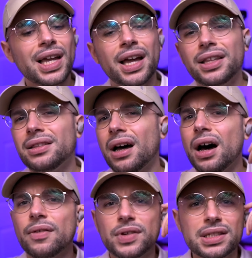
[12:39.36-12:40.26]
And
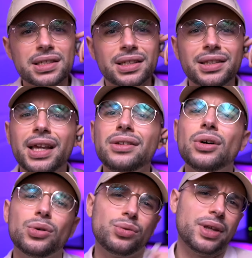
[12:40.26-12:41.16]
obviously, they
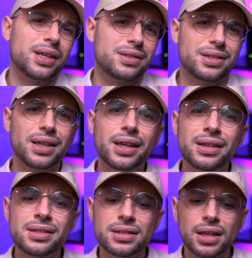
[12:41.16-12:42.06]
know who KZ
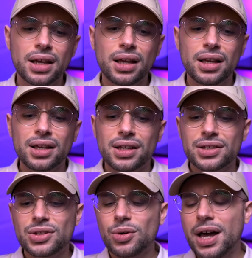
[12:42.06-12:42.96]
is.
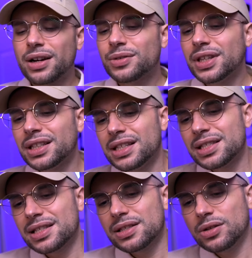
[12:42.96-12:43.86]
So I don't think
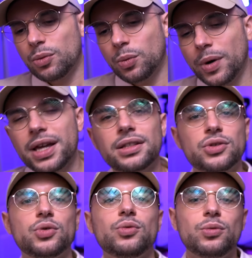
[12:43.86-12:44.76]
this is the way
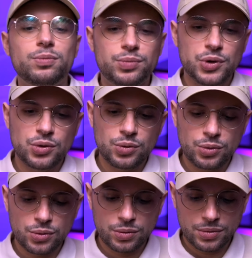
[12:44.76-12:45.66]
to
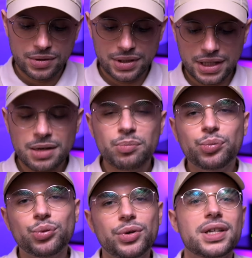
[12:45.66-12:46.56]
to
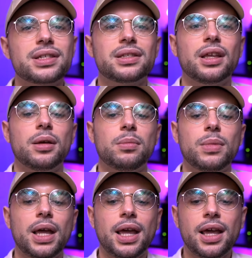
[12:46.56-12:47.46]
impress
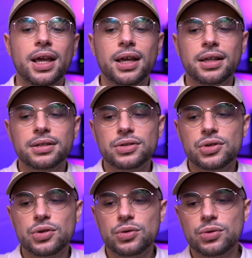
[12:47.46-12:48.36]
them and
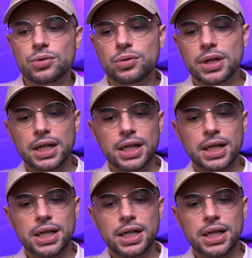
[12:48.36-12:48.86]
to